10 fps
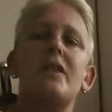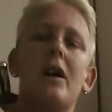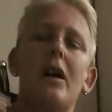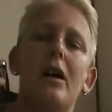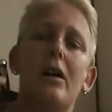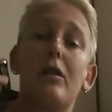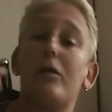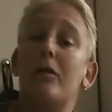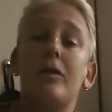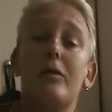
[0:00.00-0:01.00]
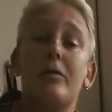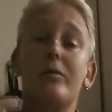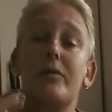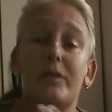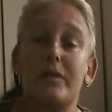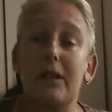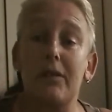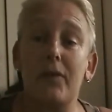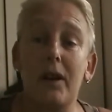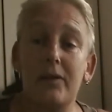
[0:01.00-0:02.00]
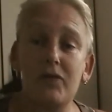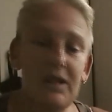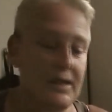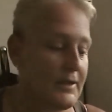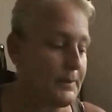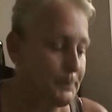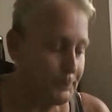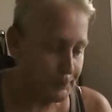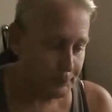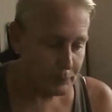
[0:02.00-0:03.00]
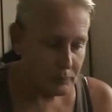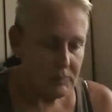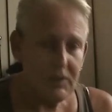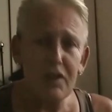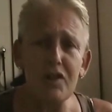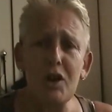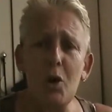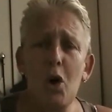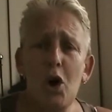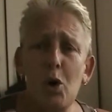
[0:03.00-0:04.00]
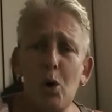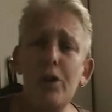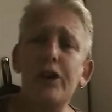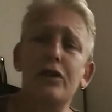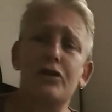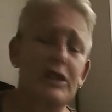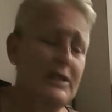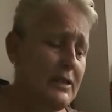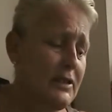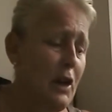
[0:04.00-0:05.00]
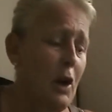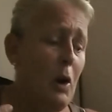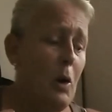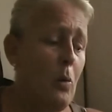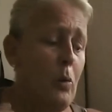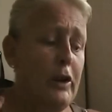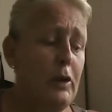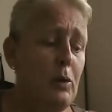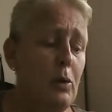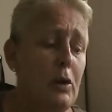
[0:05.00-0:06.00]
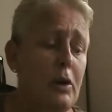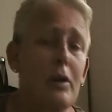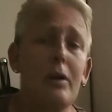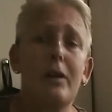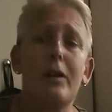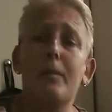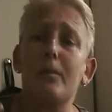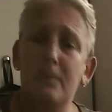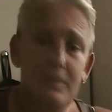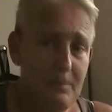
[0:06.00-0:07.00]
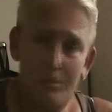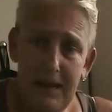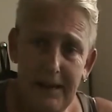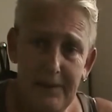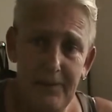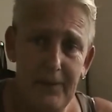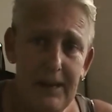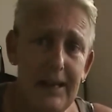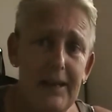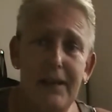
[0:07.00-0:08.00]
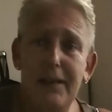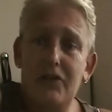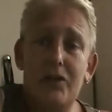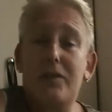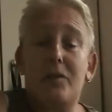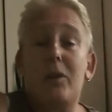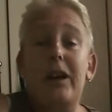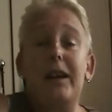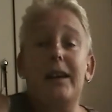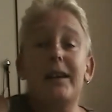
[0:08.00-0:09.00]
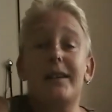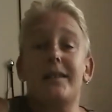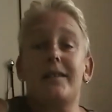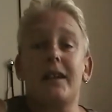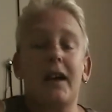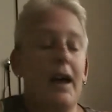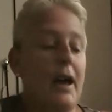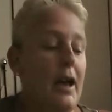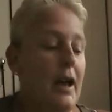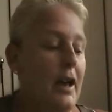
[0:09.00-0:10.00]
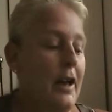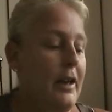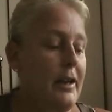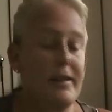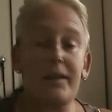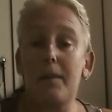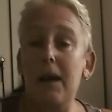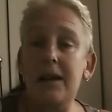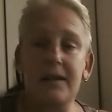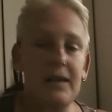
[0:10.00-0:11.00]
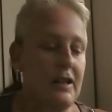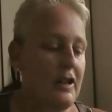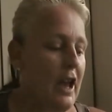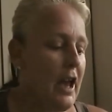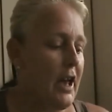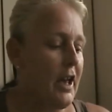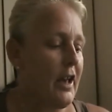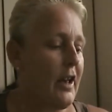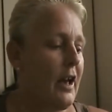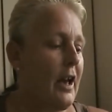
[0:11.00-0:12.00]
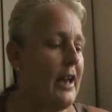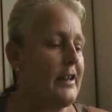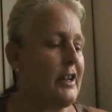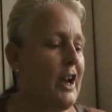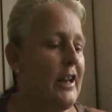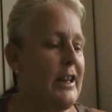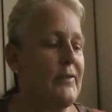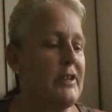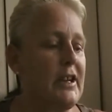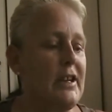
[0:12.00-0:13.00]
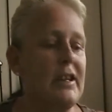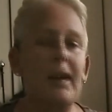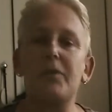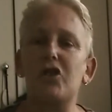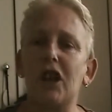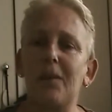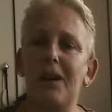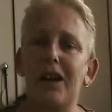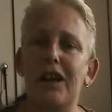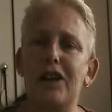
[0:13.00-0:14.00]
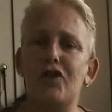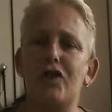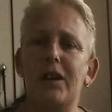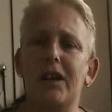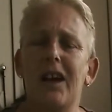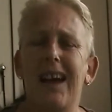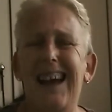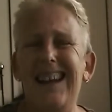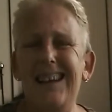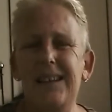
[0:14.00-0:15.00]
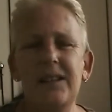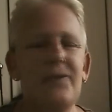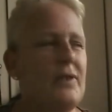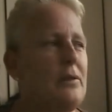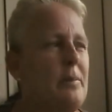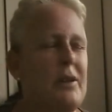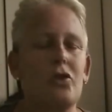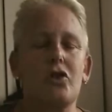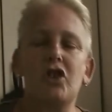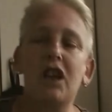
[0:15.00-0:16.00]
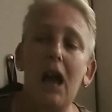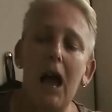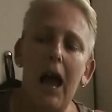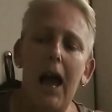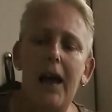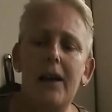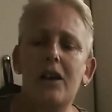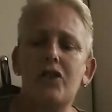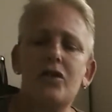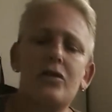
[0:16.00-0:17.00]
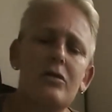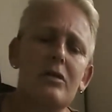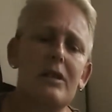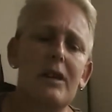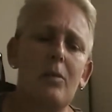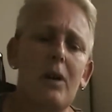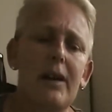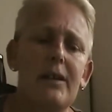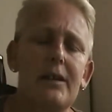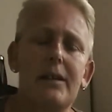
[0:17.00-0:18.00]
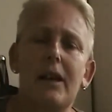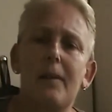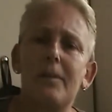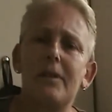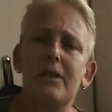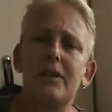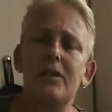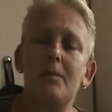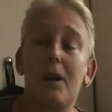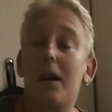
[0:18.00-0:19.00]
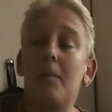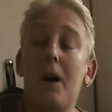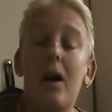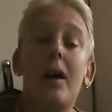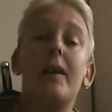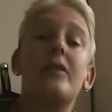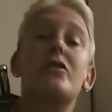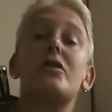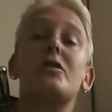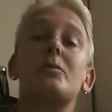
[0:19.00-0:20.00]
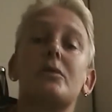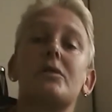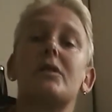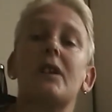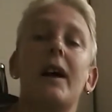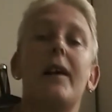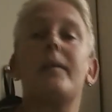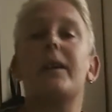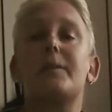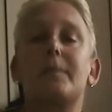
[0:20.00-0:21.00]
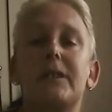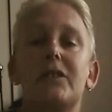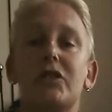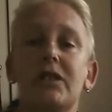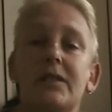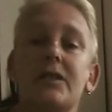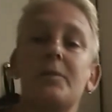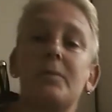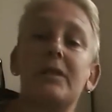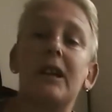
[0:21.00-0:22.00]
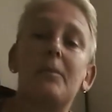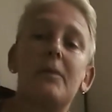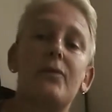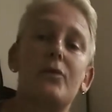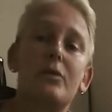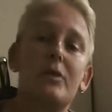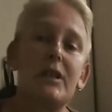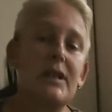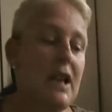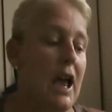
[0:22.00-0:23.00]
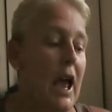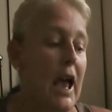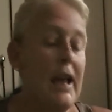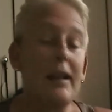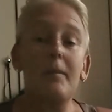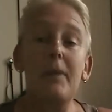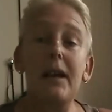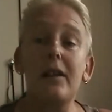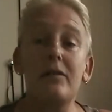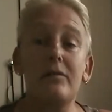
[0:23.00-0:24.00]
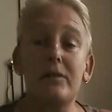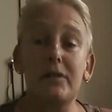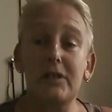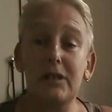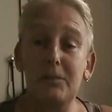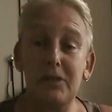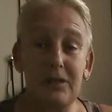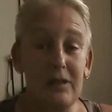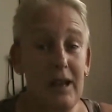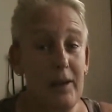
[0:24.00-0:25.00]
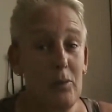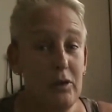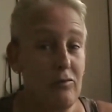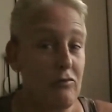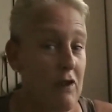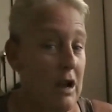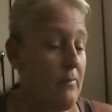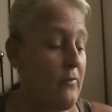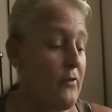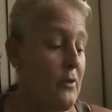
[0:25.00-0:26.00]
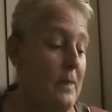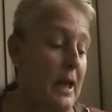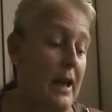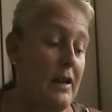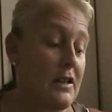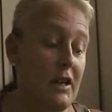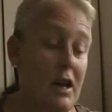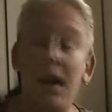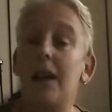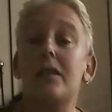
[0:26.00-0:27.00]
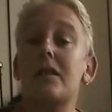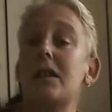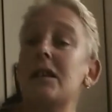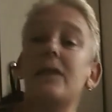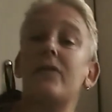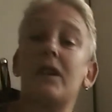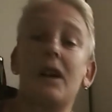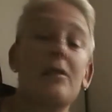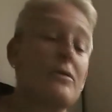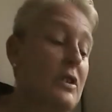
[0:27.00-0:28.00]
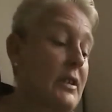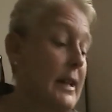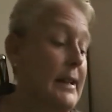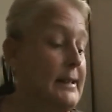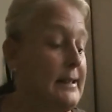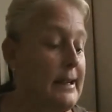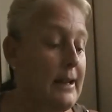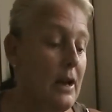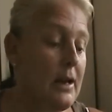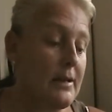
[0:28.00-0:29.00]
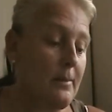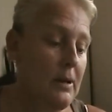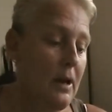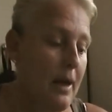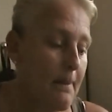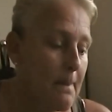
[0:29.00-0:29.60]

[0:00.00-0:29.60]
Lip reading: are terrified of Jesus. So calling on Jesus will make them flee. It's just the way it is. It's amazing. I had a guy the other day, and he come to check my electric, and it did feel a bit dodgy, and I just stood there while he did the cupboard, and in my mind just was like, yes, please Jesus, protect me through this. And the man seemed to like want to run from the house, and I hadn't said anything. I was just standing there nice and polite.